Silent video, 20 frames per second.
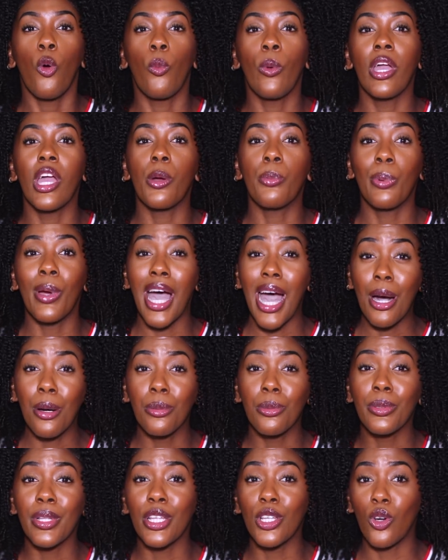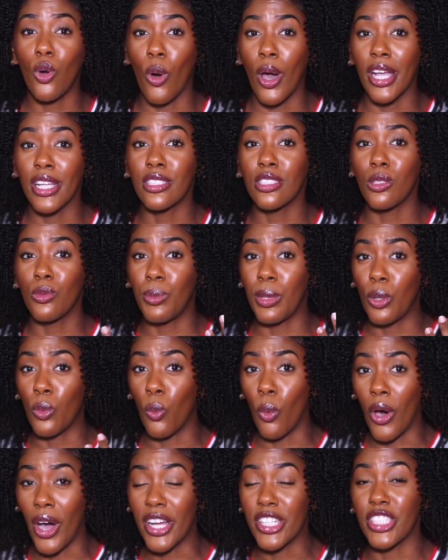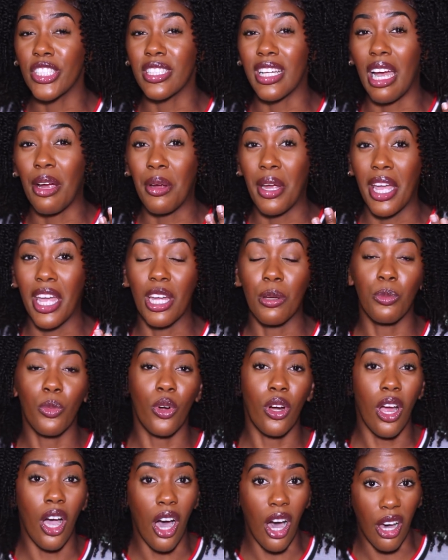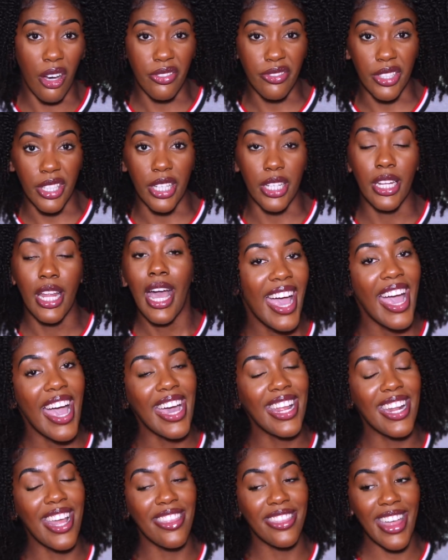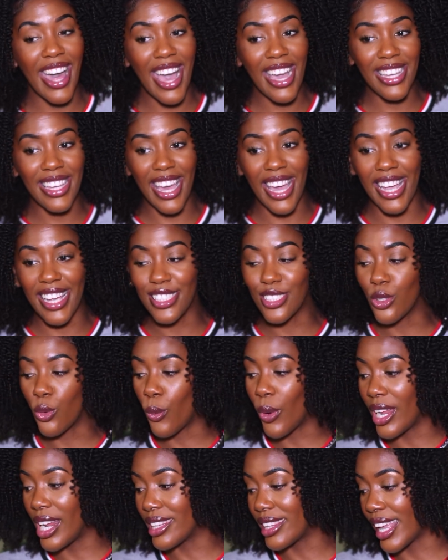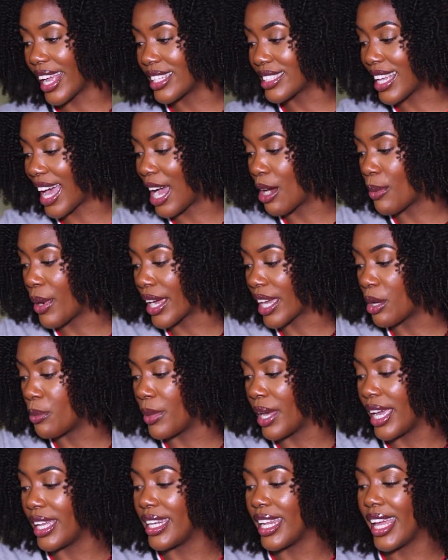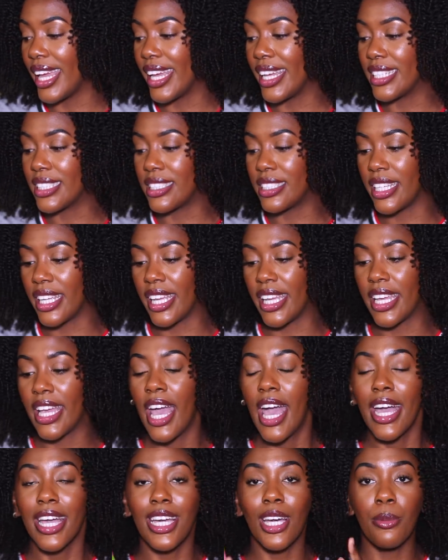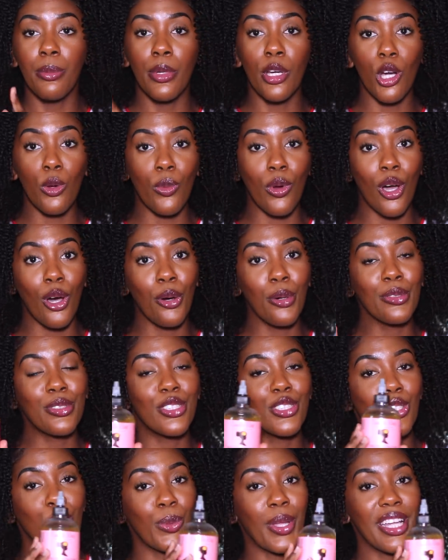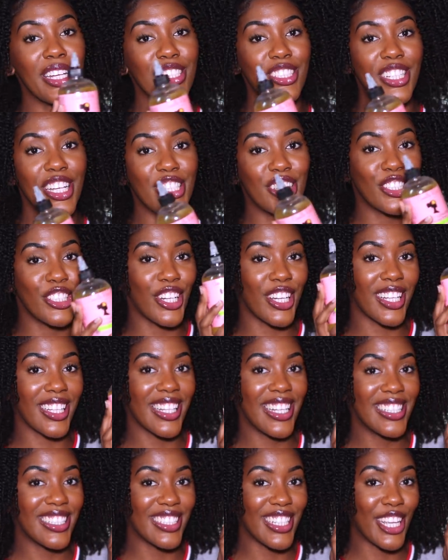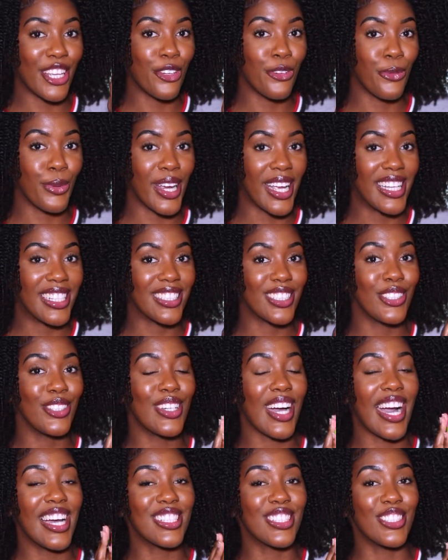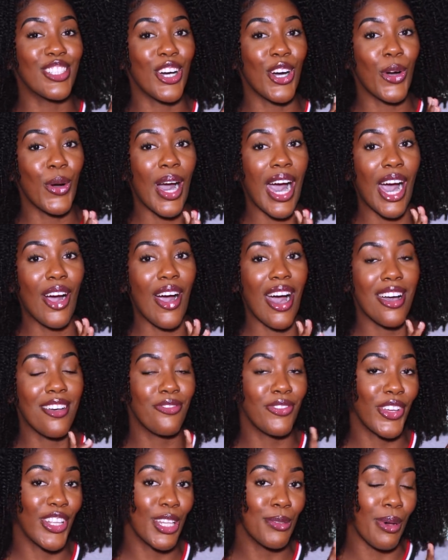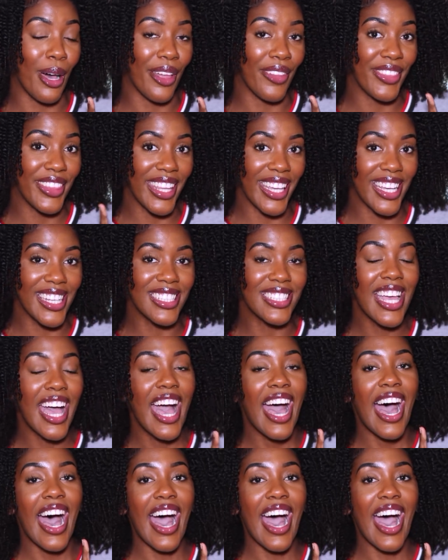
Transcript: we are probably going to be washing our hair more often. And in that case, one of the things that I recommend is the Camille Rose Sweet Ginger Cleansing Rinse. You guys know how I feel about this.